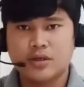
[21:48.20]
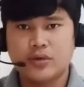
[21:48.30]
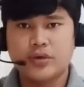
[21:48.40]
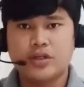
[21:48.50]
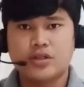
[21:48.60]

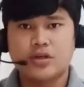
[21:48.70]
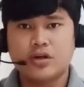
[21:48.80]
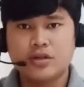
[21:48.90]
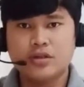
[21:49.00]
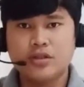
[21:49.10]
who is
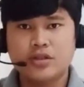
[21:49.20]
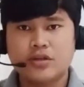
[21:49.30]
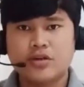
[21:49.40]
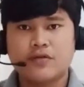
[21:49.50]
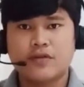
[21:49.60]

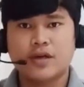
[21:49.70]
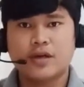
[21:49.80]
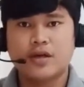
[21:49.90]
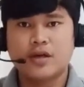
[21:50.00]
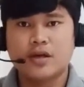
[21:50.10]

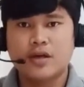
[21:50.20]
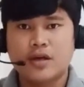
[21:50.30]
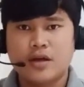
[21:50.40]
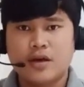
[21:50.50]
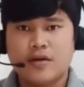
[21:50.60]
undeserving
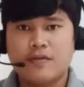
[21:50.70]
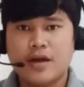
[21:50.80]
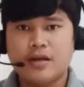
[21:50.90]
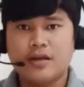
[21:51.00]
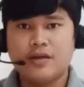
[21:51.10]
of
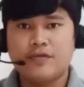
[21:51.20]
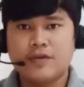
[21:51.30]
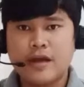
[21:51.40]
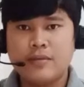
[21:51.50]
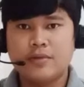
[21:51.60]
any
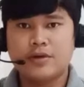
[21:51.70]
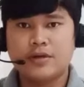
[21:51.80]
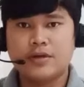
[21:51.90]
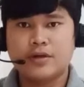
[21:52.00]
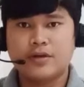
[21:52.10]

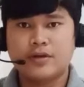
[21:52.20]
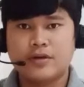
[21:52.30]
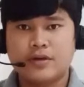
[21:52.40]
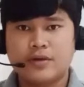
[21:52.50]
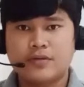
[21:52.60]
favor
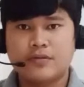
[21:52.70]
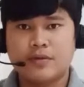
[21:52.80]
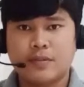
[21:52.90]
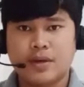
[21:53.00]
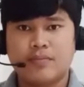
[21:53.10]

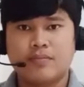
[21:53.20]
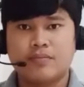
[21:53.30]
from him.